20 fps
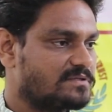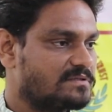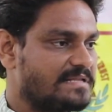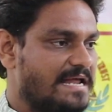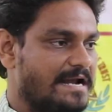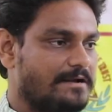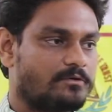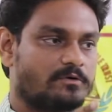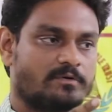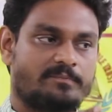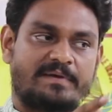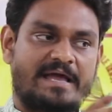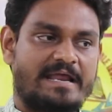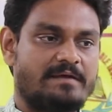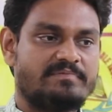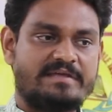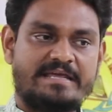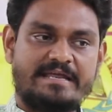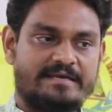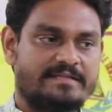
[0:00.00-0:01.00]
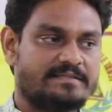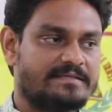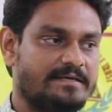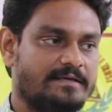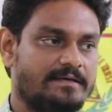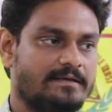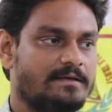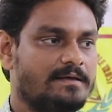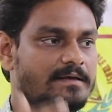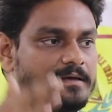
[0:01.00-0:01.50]
That group can be
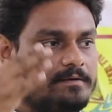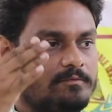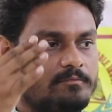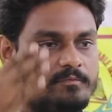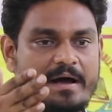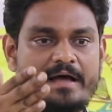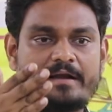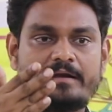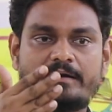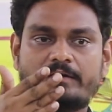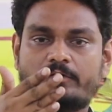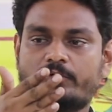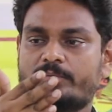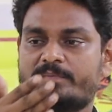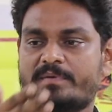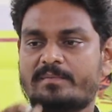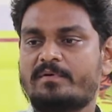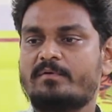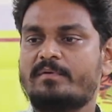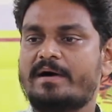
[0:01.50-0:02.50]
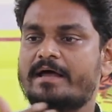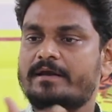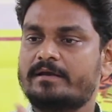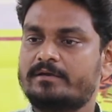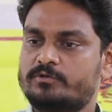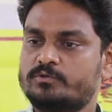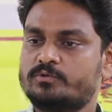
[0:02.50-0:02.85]
anything, group number 1,